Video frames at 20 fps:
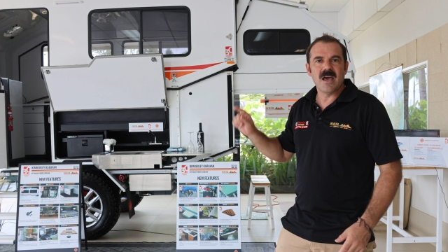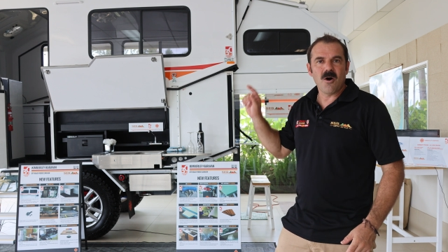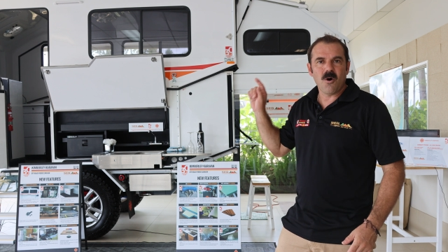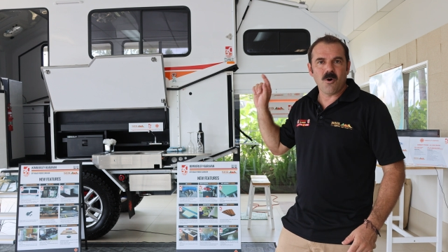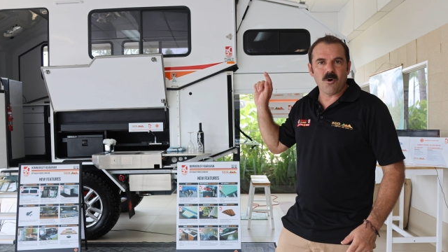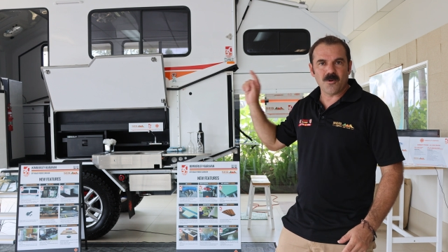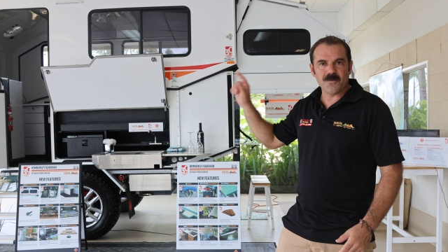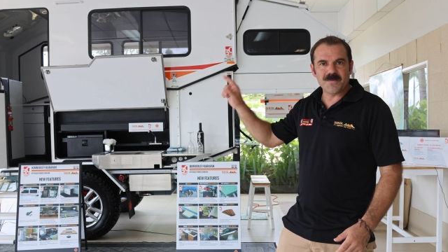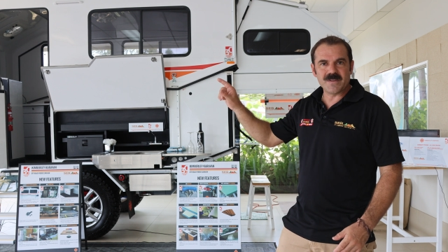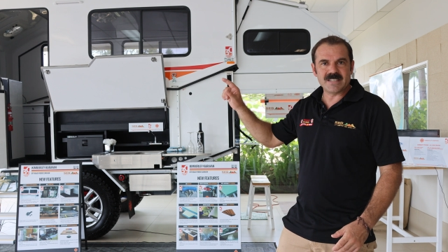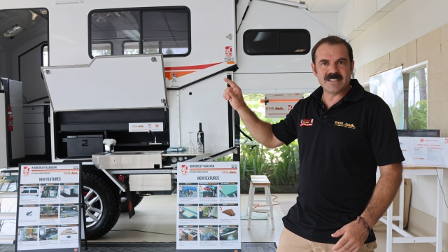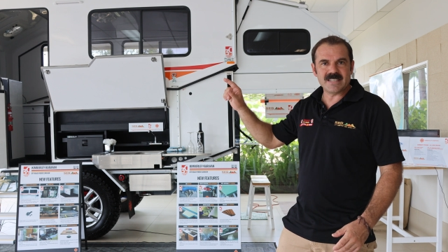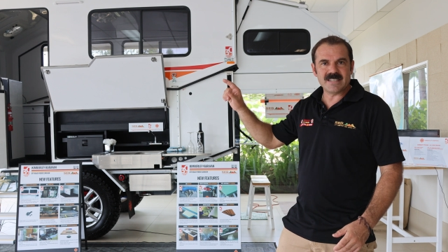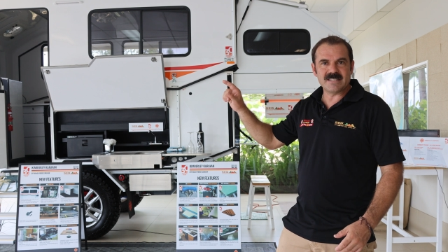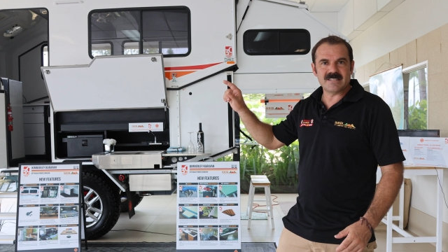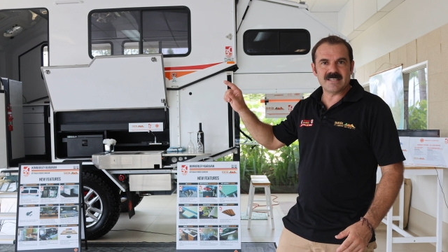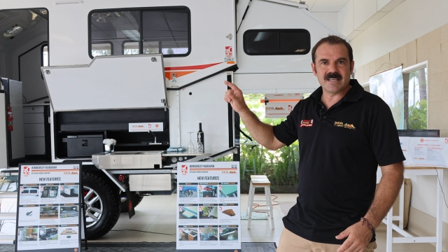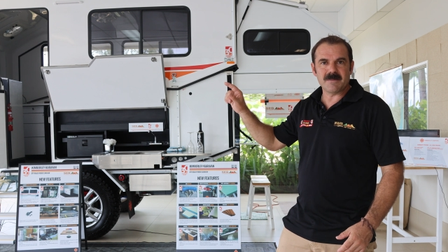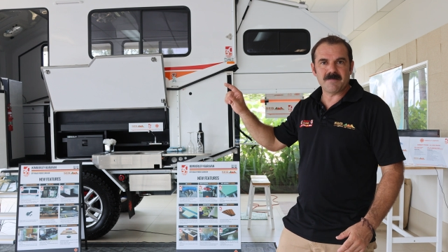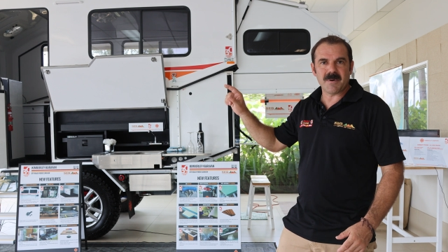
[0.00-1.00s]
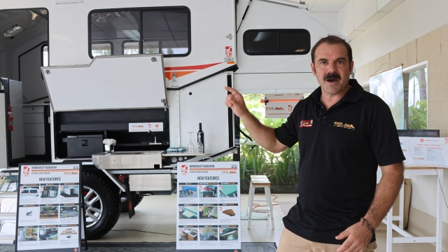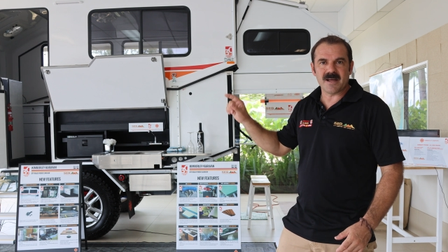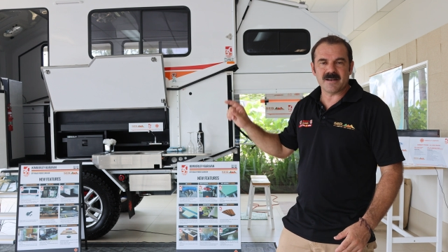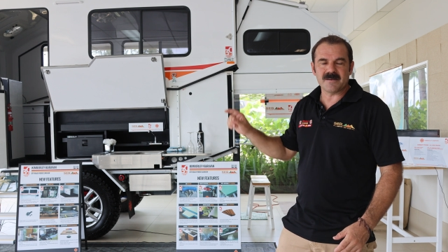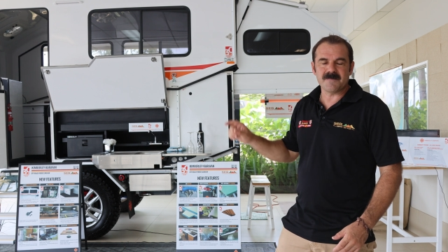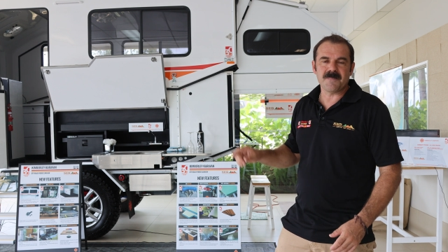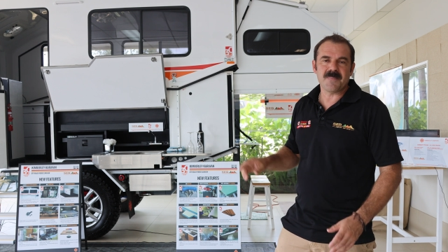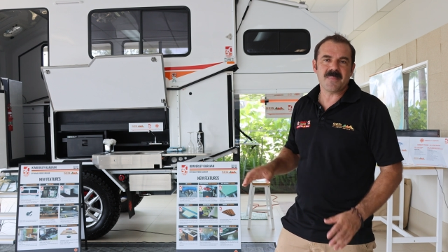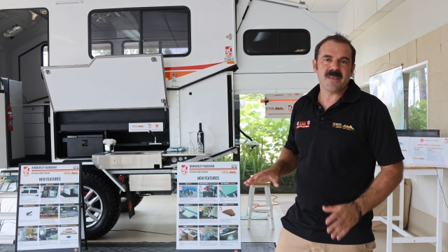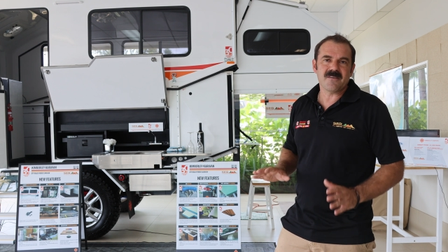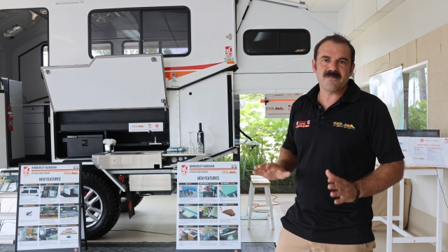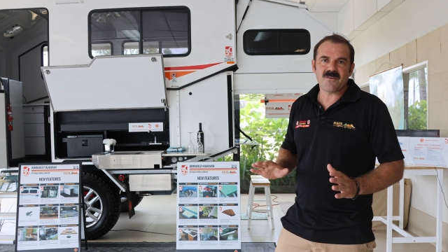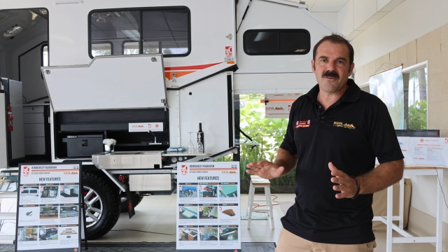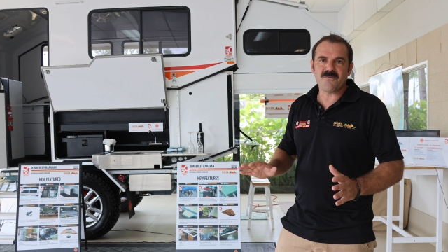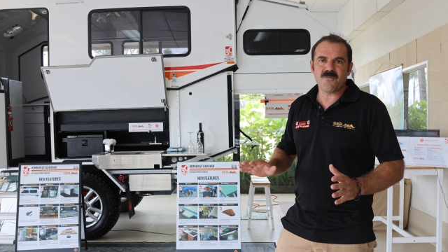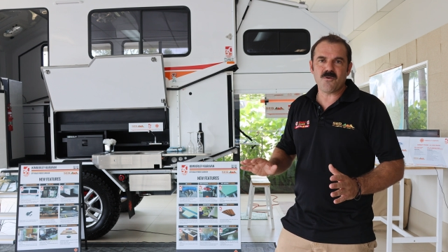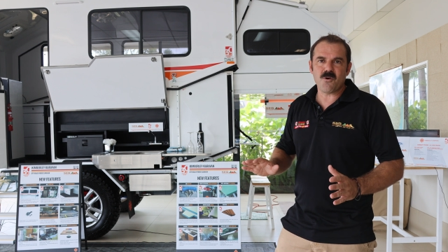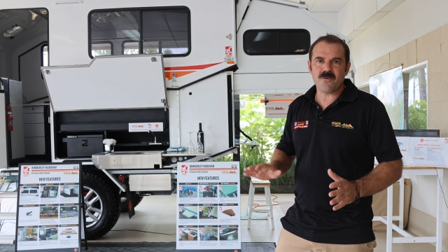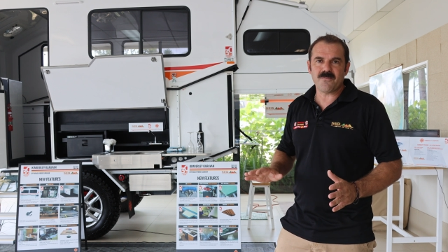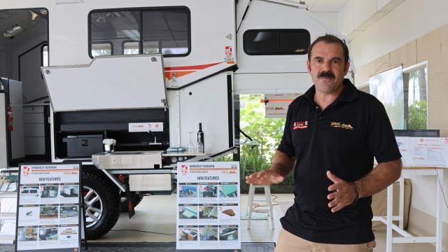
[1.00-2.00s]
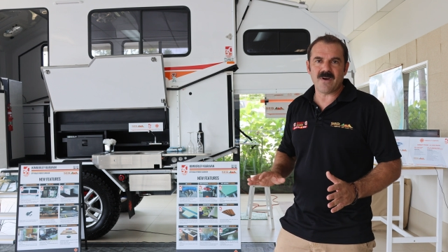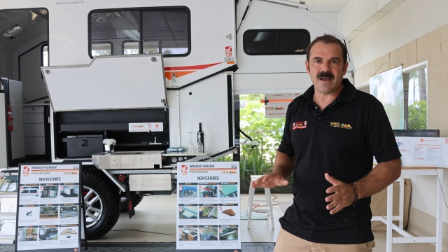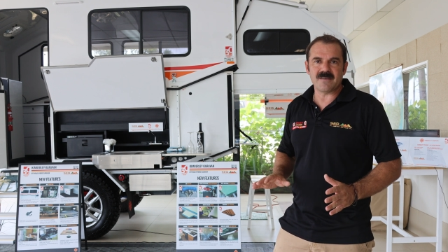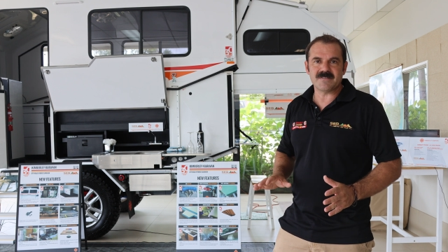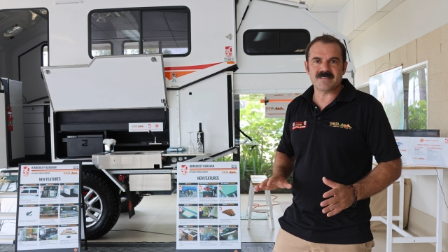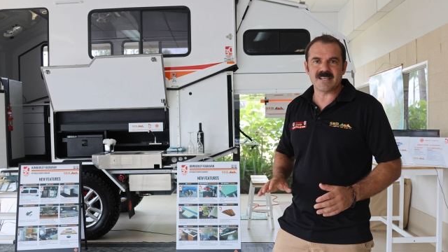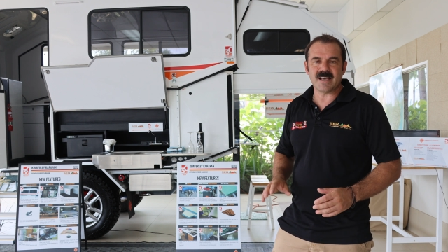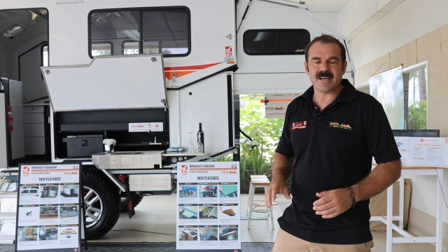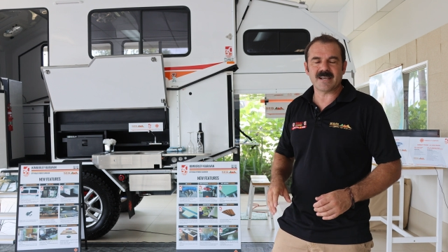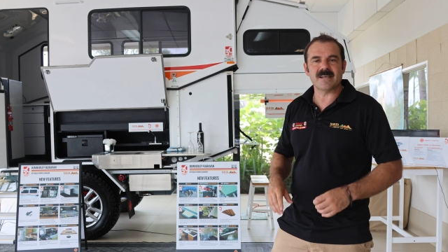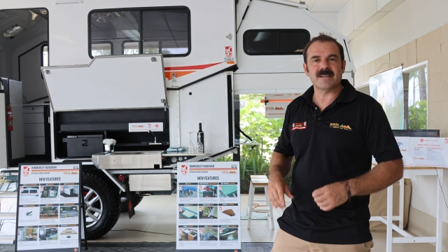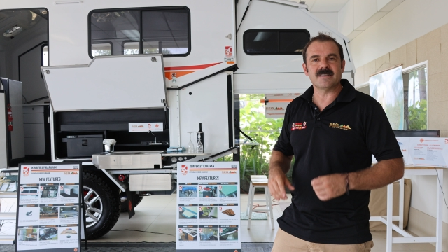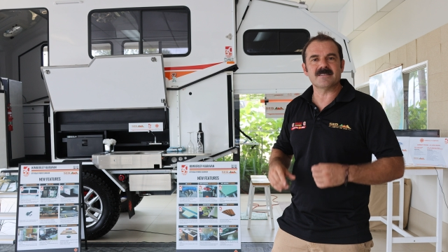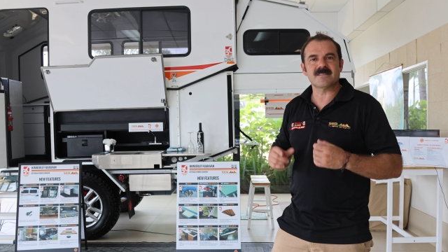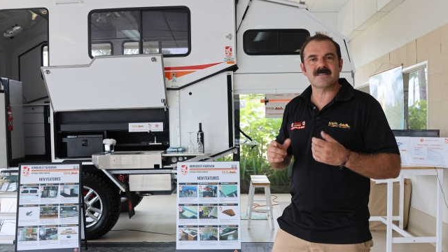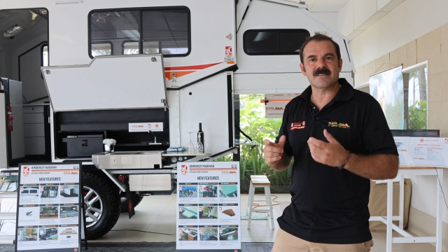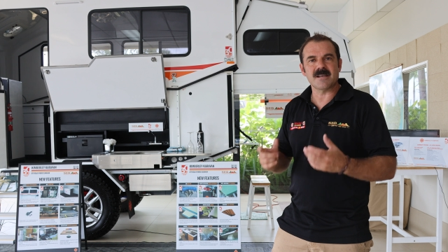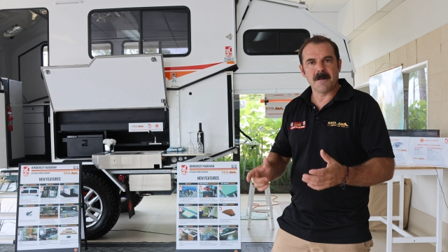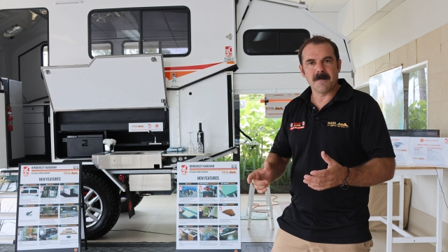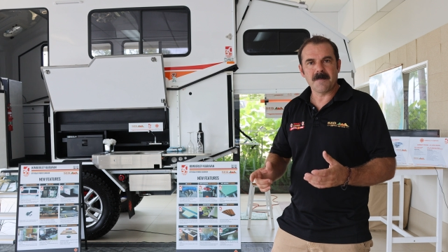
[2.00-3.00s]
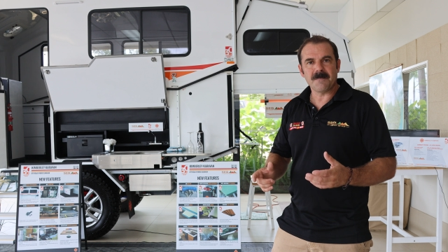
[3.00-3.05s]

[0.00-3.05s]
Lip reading: hold the DC button for 4 or 5 seconds,